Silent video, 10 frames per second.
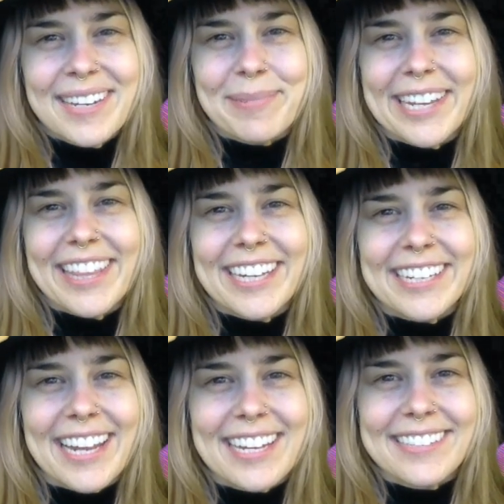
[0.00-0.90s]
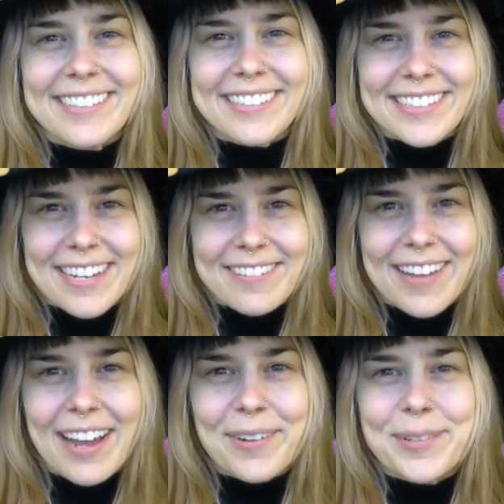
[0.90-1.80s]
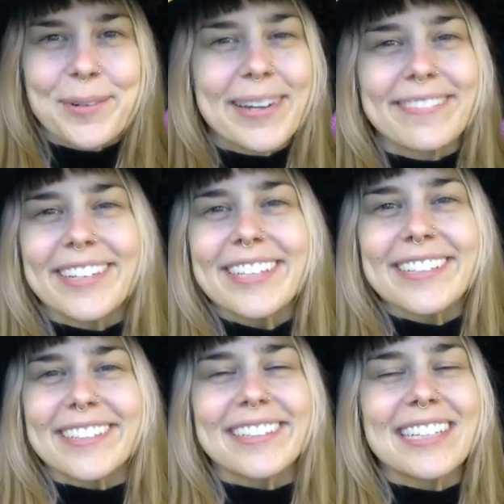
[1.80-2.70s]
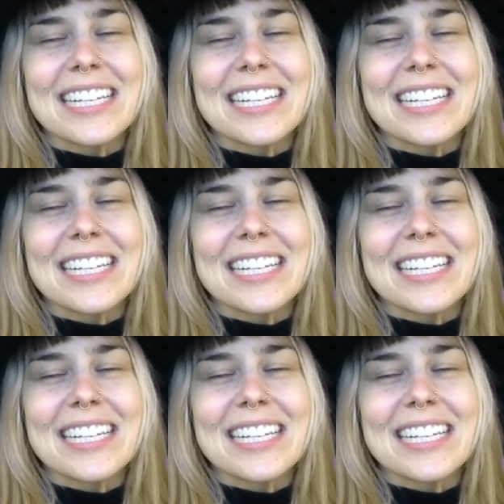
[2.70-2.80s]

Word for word: Breathe in and ask yourself, How do I feel?